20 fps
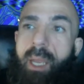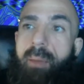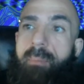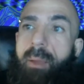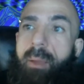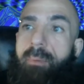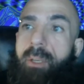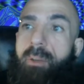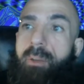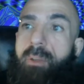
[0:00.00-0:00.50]
then
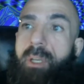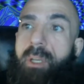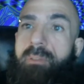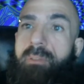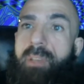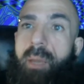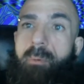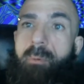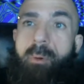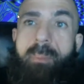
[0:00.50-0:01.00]
again, maybe you
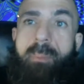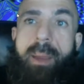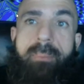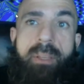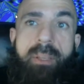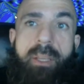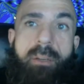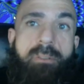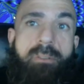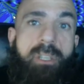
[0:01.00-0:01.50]
could say,
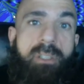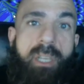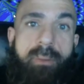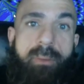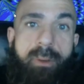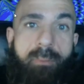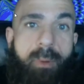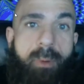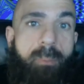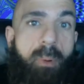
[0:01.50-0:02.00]
well, maybe they're
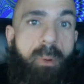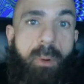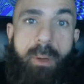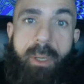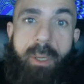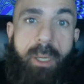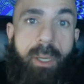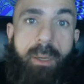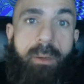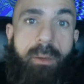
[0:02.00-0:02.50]
just even
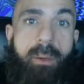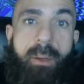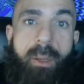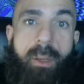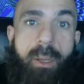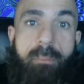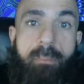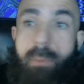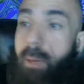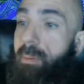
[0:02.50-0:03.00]
reporting
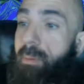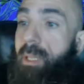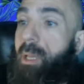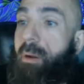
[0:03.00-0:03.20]
it.